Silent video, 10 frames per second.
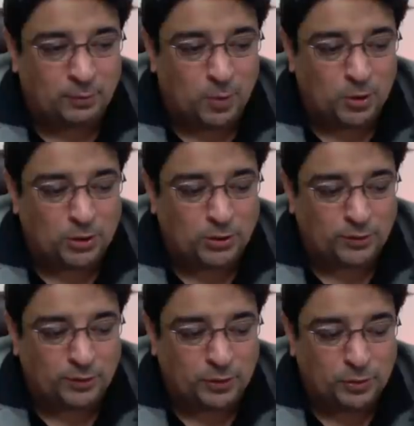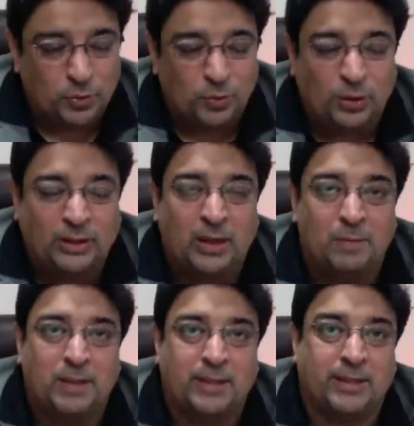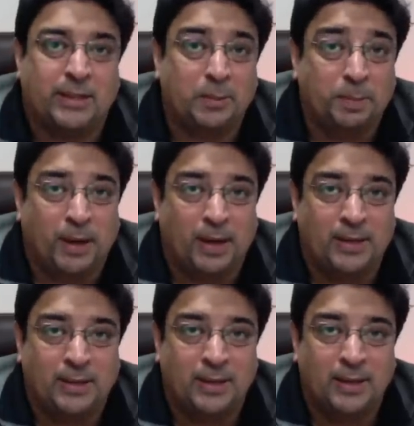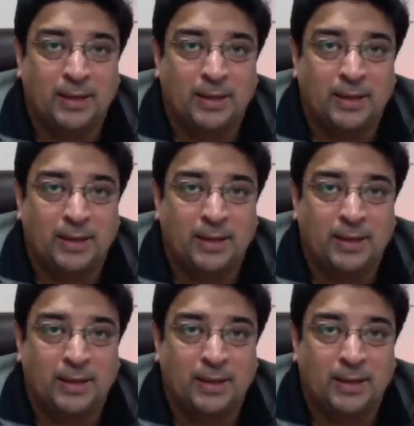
most of you, would come as a surprise.